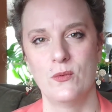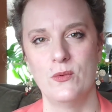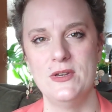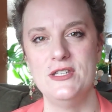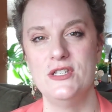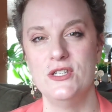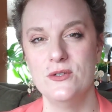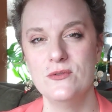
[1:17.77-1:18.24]

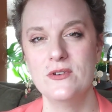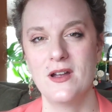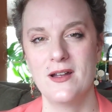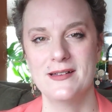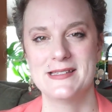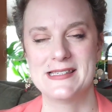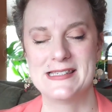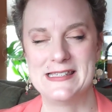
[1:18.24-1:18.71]
We do
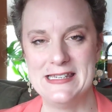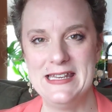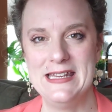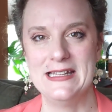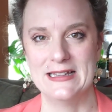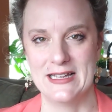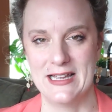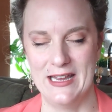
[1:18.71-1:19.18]
not
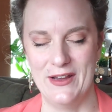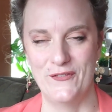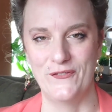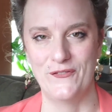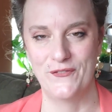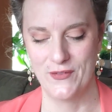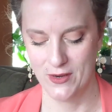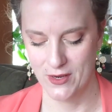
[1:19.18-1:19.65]
see
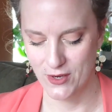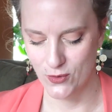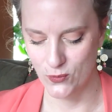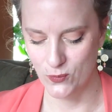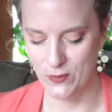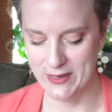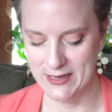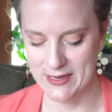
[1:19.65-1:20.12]
life,
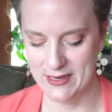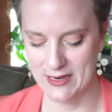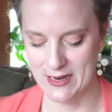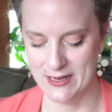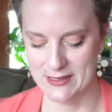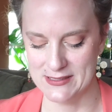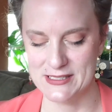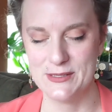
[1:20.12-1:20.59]

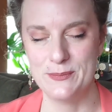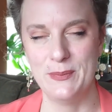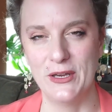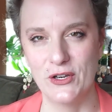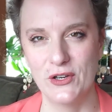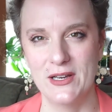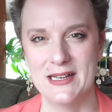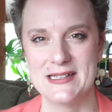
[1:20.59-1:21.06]
we
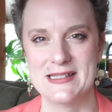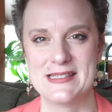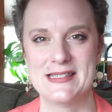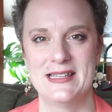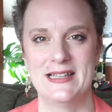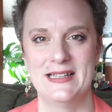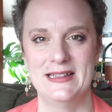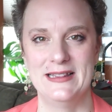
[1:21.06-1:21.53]

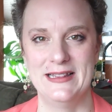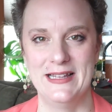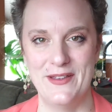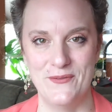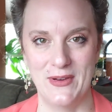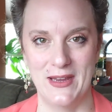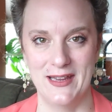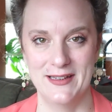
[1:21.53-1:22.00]
experience
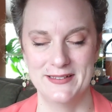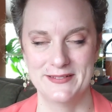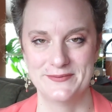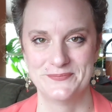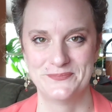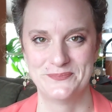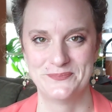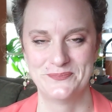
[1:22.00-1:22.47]
living.
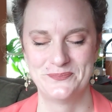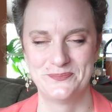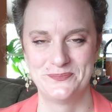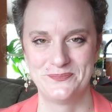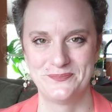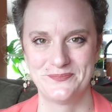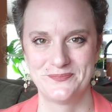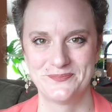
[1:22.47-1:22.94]

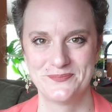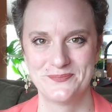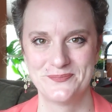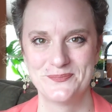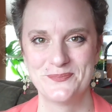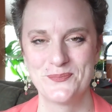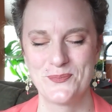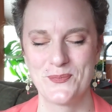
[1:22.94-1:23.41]

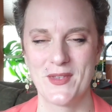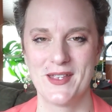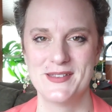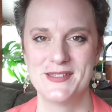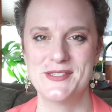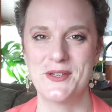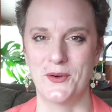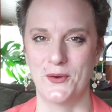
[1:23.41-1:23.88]

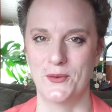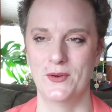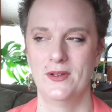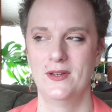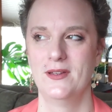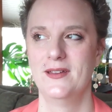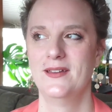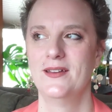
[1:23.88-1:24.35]
So,
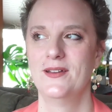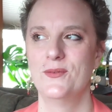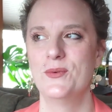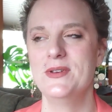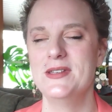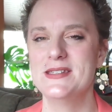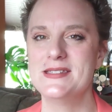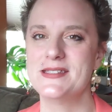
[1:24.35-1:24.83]

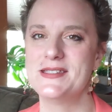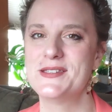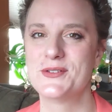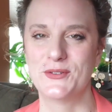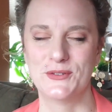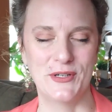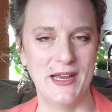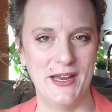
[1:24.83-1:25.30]
what is this
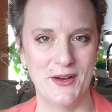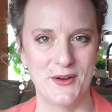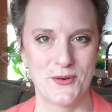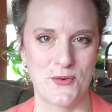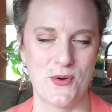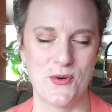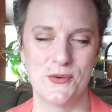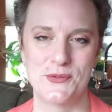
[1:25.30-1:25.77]

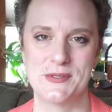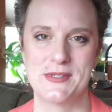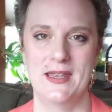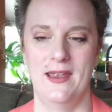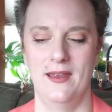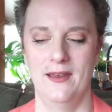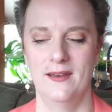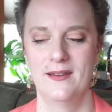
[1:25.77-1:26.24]
great quote
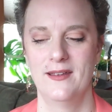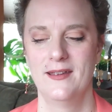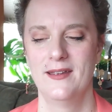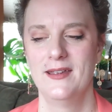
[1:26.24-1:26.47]
saying?